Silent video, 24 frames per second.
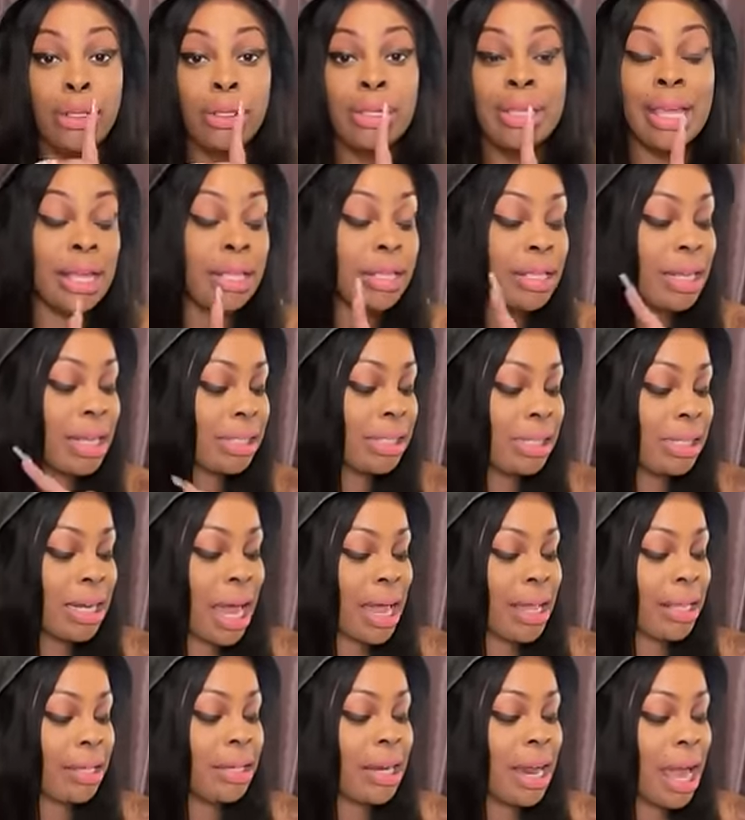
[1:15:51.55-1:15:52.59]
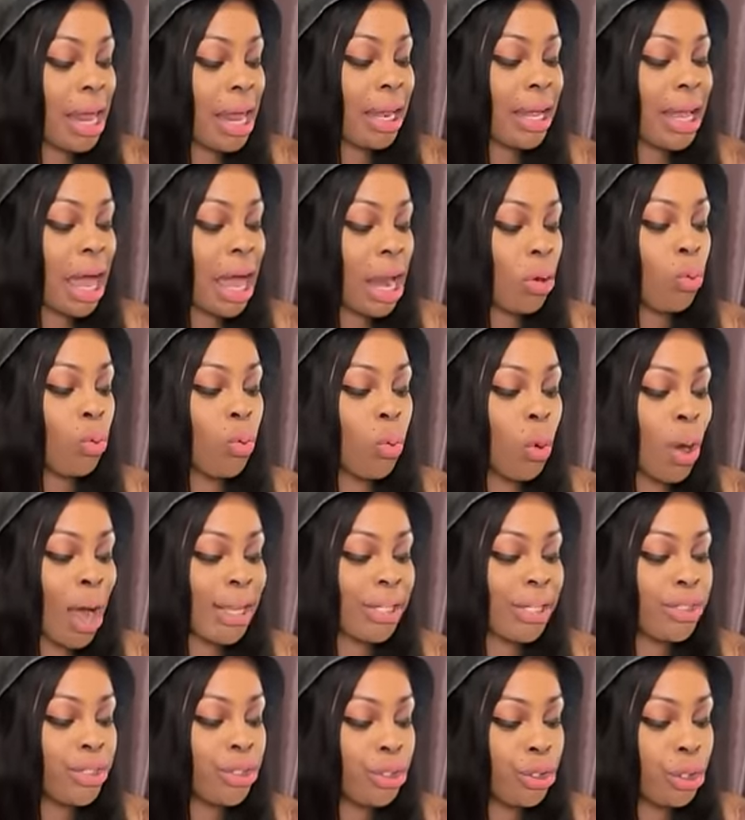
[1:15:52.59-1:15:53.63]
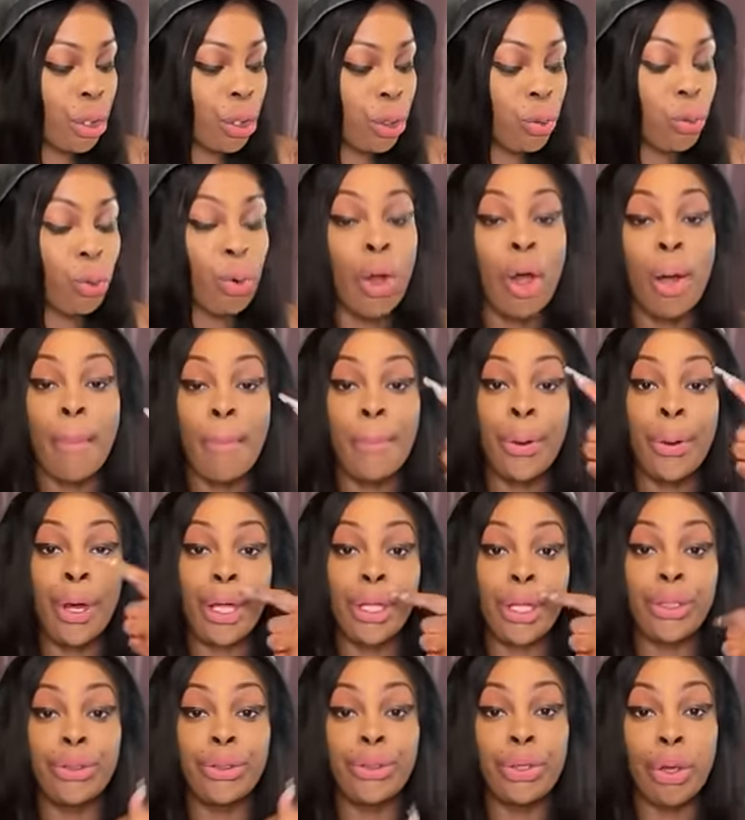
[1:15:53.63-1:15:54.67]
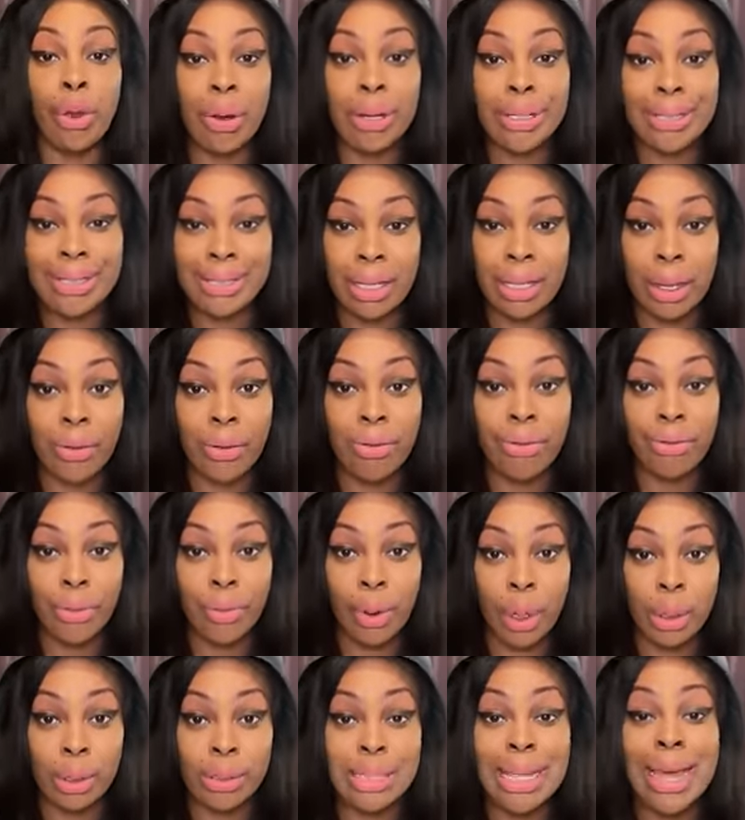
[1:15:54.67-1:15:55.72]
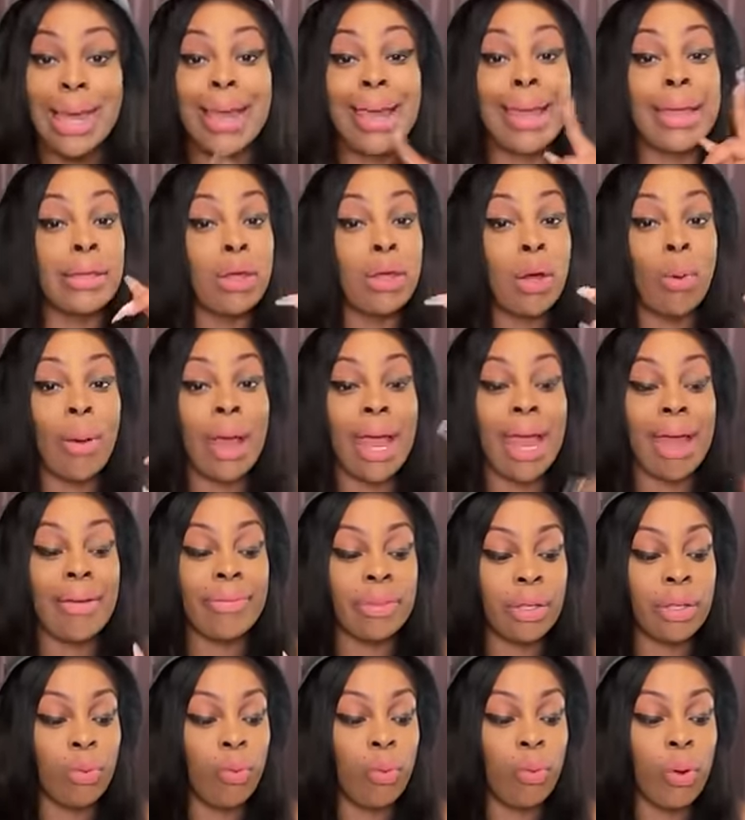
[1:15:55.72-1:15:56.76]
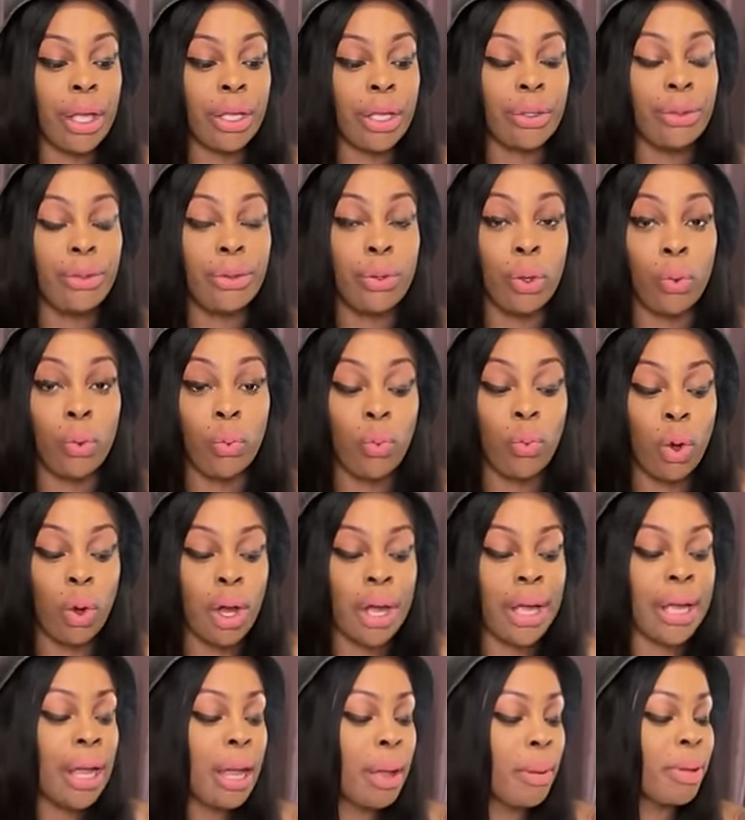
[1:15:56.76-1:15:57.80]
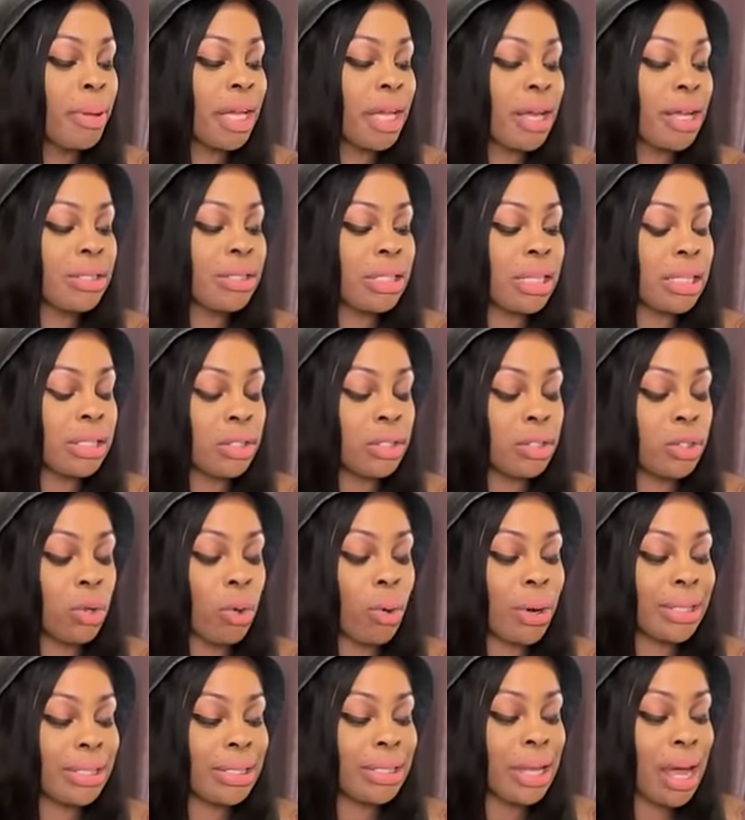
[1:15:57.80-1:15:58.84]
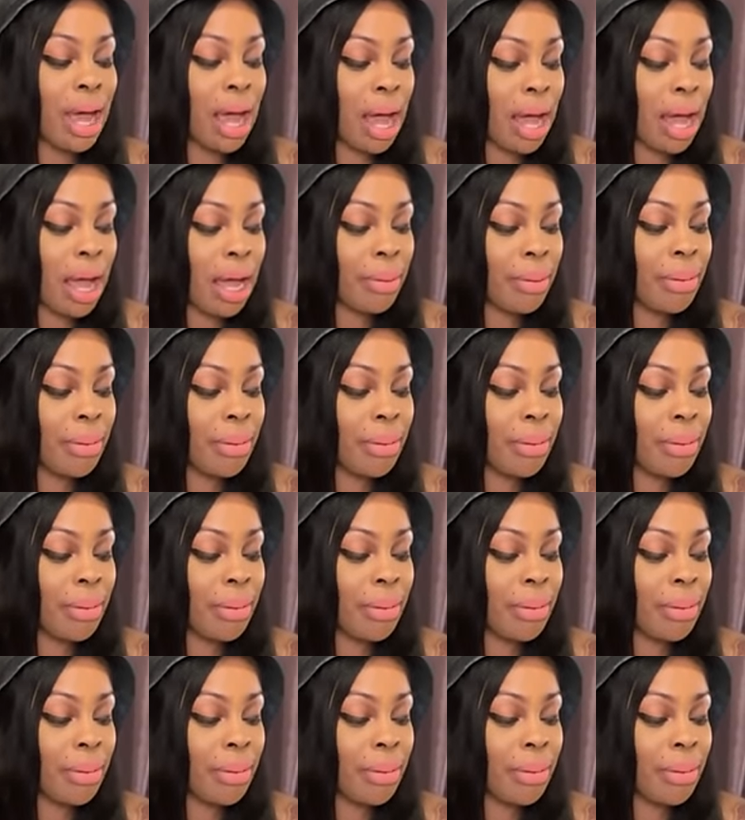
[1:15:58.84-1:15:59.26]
It's like now they got to watch you put yourself first and go after what you want because it's your time.